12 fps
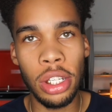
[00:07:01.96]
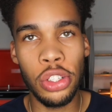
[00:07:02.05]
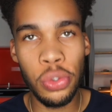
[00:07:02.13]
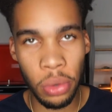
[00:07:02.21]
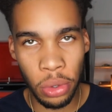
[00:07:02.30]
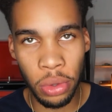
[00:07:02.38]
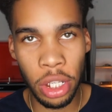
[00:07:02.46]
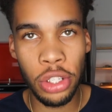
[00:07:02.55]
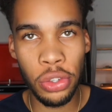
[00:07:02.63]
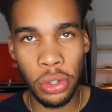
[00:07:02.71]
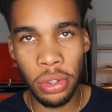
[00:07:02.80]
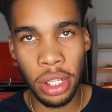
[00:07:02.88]
truly,
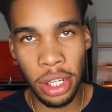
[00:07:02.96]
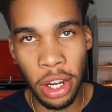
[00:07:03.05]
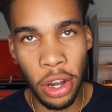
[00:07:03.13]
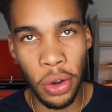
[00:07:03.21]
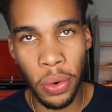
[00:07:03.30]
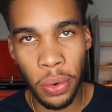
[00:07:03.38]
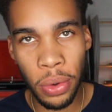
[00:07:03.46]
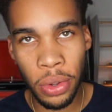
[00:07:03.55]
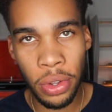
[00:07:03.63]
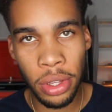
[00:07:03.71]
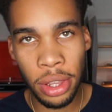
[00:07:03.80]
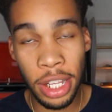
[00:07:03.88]
truly know
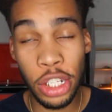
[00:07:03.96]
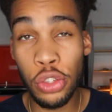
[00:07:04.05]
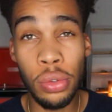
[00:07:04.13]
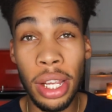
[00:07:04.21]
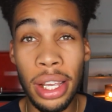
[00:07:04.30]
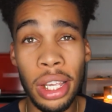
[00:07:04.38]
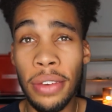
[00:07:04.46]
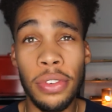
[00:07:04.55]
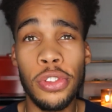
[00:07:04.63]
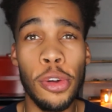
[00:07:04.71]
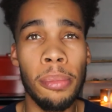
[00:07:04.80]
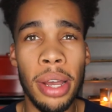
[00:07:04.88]
that you didn't give it
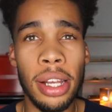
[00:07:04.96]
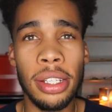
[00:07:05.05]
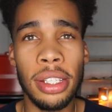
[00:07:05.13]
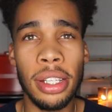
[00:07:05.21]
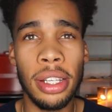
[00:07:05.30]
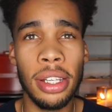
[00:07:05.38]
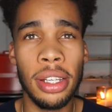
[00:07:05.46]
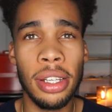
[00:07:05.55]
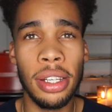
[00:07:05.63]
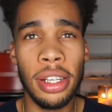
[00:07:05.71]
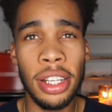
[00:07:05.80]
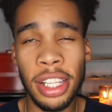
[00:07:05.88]
your best
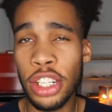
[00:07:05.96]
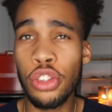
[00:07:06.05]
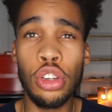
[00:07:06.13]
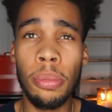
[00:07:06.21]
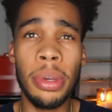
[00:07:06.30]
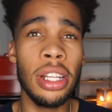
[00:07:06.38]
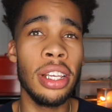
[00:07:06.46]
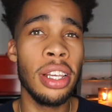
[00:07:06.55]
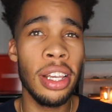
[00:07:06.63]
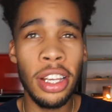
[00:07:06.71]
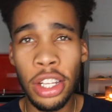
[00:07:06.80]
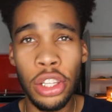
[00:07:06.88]
and that you could be
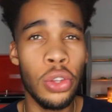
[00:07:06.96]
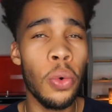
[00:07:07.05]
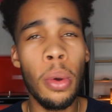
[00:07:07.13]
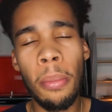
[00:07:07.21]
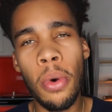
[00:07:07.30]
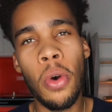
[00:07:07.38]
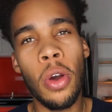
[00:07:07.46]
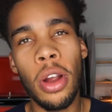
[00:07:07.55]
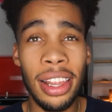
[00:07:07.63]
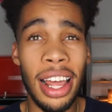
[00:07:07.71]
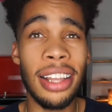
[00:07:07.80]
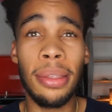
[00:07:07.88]
doing more.
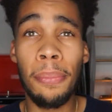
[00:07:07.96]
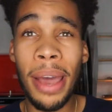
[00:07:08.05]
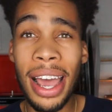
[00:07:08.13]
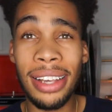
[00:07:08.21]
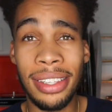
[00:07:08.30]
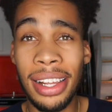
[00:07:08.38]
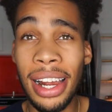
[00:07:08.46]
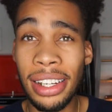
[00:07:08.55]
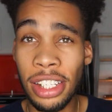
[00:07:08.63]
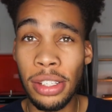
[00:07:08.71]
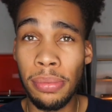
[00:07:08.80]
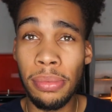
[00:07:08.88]
Like the pass that I
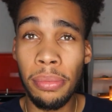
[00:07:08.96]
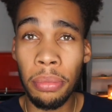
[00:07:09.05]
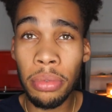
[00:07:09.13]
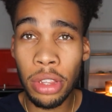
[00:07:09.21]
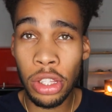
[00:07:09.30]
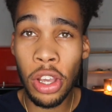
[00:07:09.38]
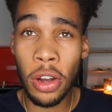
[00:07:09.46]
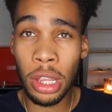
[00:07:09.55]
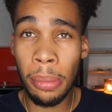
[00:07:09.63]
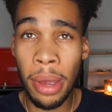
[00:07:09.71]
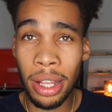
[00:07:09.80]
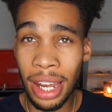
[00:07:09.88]
just talked
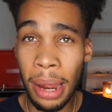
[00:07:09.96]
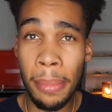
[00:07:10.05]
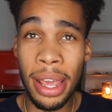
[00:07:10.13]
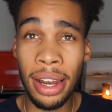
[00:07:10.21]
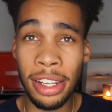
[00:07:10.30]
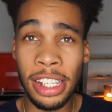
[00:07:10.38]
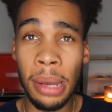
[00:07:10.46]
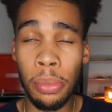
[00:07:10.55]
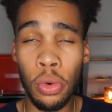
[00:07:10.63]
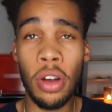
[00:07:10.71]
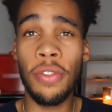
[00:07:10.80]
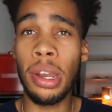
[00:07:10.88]
about that I made an
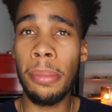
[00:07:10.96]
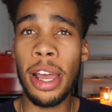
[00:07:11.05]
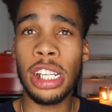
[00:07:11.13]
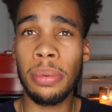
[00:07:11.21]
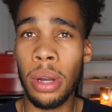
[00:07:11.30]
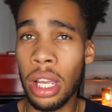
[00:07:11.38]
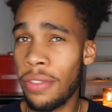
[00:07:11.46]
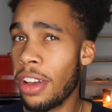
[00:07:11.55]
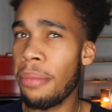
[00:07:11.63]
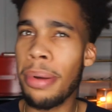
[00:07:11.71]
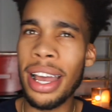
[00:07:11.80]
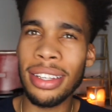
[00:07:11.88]
example of in the basketball game. If I
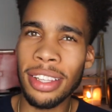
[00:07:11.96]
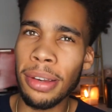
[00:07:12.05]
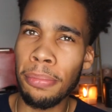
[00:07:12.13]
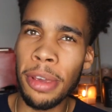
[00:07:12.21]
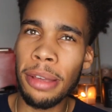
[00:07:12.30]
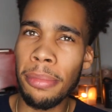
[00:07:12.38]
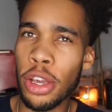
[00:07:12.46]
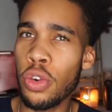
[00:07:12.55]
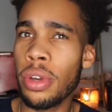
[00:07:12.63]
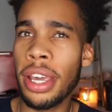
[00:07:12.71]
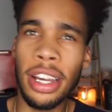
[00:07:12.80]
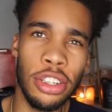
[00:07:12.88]
pass to the big man who
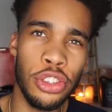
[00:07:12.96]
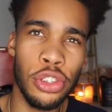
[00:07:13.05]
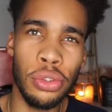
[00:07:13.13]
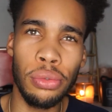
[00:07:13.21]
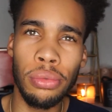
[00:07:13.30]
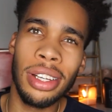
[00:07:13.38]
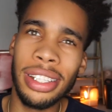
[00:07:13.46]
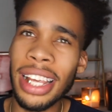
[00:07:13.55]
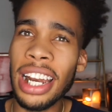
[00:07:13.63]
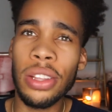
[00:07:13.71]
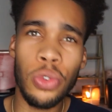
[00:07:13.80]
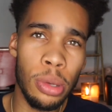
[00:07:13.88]
can't shoot, it's not
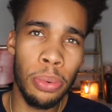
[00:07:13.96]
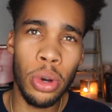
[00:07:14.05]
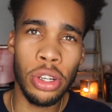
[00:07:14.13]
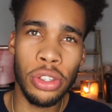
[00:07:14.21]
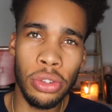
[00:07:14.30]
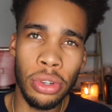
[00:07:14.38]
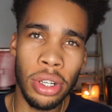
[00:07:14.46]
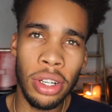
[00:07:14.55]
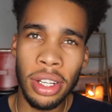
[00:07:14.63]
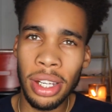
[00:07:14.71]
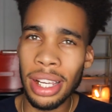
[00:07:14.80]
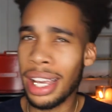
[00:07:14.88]
a 3-point shooter,
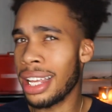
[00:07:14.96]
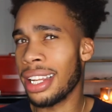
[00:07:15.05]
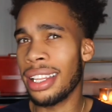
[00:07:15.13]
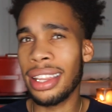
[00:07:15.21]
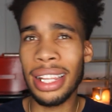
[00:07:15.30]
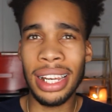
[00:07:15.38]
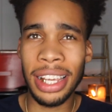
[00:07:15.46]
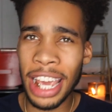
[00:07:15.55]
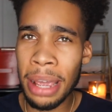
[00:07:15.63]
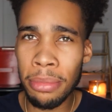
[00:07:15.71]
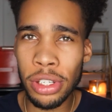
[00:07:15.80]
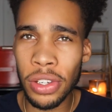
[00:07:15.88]
and the
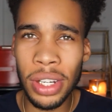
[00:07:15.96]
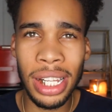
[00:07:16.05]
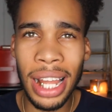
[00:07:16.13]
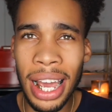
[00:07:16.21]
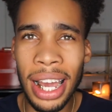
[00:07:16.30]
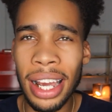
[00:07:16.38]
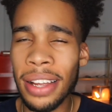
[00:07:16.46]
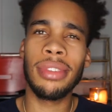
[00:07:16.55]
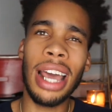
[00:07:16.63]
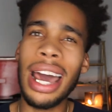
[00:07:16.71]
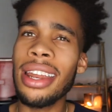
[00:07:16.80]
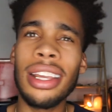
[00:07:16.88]
game was on the line,
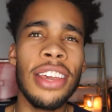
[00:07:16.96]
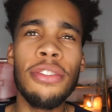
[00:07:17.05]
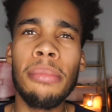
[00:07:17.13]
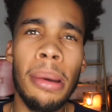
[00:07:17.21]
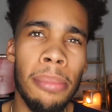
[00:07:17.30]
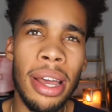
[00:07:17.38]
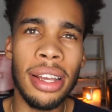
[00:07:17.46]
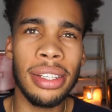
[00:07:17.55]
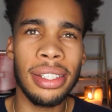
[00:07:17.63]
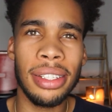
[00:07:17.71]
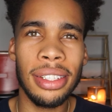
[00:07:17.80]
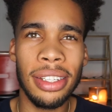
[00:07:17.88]
I didn't give it my
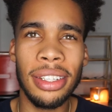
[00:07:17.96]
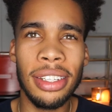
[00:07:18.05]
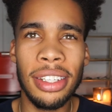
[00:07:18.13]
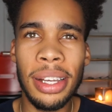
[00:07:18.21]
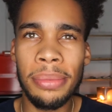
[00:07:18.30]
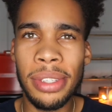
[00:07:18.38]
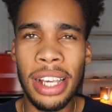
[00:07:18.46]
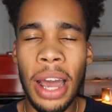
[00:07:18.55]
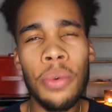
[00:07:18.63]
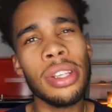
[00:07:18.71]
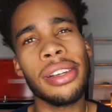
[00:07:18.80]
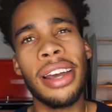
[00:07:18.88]
best. You know what I'm saying? I
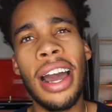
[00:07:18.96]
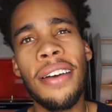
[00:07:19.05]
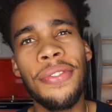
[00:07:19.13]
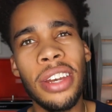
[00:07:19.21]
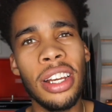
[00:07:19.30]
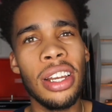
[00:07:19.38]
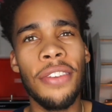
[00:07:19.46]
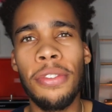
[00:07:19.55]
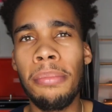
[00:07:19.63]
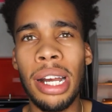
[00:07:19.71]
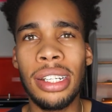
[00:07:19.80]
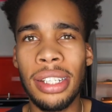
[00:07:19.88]
wasn't confident enough in
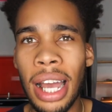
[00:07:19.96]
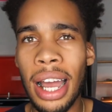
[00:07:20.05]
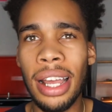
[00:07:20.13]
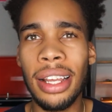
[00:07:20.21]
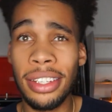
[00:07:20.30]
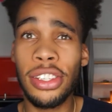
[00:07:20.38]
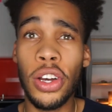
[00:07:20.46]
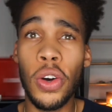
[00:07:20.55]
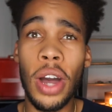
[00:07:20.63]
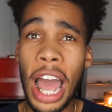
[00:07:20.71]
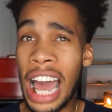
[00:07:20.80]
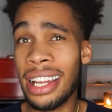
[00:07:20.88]
my shot,
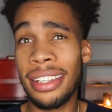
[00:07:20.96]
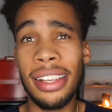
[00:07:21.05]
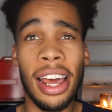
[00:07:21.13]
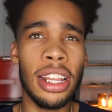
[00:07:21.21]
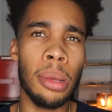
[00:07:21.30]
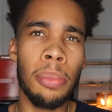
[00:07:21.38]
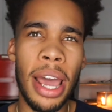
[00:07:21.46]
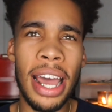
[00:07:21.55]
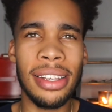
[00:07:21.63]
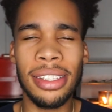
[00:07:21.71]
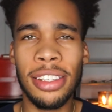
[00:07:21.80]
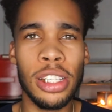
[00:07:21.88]
so I decided to
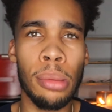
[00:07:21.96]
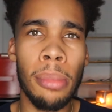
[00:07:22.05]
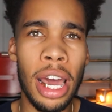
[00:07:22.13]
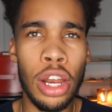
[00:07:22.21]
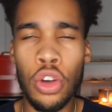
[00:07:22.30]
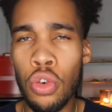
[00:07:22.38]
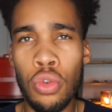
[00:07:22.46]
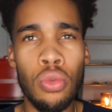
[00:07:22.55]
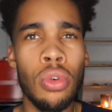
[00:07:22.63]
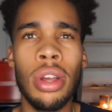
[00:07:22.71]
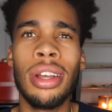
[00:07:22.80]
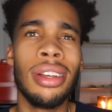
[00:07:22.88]
pass it to somebody who
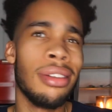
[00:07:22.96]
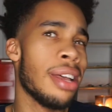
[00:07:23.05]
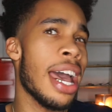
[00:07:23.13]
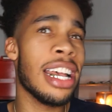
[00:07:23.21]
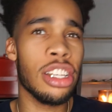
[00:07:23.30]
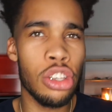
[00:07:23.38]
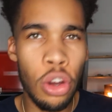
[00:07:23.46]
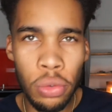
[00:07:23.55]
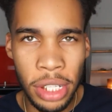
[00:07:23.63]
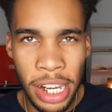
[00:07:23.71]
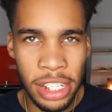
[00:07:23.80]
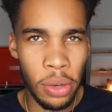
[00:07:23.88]
has no
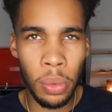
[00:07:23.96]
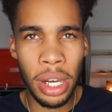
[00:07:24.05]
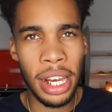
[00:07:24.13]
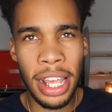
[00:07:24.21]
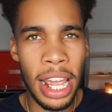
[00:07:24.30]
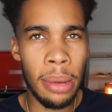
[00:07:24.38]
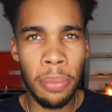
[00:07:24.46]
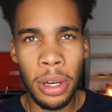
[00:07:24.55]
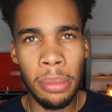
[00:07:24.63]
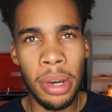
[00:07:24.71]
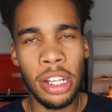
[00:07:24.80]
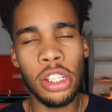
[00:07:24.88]
chance of winning the game pretty
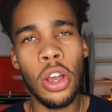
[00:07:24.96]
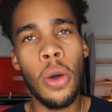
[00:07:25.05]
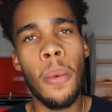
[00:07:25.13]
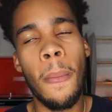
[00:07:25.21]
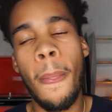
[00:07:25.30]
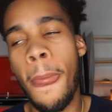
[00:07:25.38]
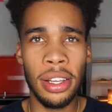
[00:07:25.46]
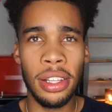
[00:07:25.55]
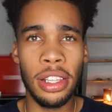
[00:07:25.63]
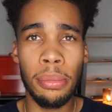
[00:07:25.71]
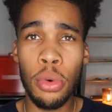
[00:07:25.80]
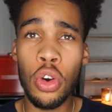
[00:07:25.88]
much. So
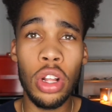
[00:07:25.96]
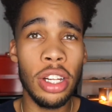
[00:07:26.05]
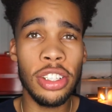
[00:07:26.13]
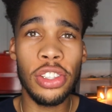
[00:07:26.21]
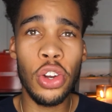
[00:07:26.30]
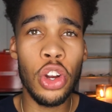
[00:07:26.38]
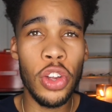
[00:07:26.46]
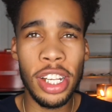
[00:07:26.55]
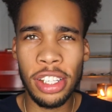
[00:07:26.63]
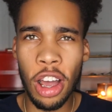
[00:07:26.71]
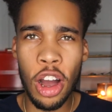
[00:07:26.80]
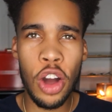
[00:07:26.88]
the moral of the story
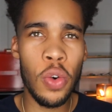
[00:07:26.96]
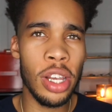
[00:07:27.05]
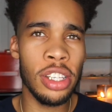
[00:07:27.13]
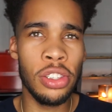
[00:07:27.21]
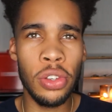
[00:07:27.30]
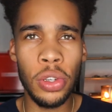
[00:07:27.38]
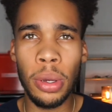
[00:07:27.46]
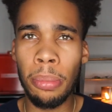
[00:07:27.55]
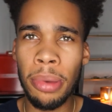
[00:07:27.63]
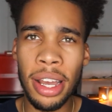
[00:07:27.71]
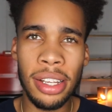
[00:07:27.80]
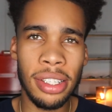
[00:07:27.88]
is always do your
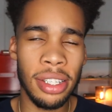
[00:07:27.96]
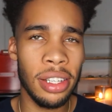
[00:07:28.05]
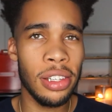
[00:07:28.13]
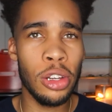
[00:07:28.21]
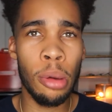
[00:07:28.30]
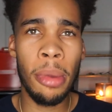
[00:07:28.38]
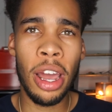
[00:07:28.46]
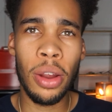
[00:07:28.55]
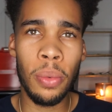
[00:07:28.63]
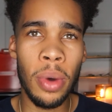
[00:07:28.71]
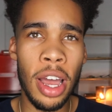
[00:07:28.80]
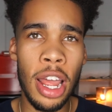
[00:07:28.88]
best no matter
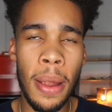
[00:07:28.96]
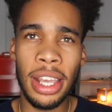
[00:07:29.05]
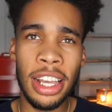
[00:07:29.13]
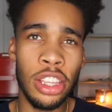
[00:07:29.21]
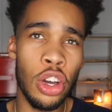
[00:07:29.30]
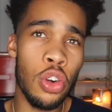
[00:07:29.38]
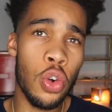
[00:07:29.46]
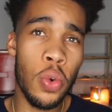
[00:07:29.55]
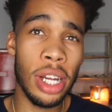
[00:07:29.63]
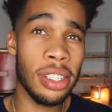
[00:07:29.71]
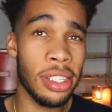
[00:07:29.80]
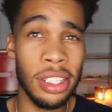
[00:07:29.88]
what, and don't
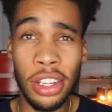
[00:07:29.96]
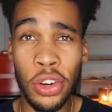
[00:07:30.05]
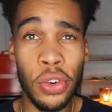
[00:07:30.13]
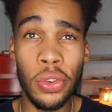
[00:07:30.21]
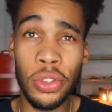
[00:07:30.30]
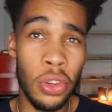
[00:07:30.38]
question your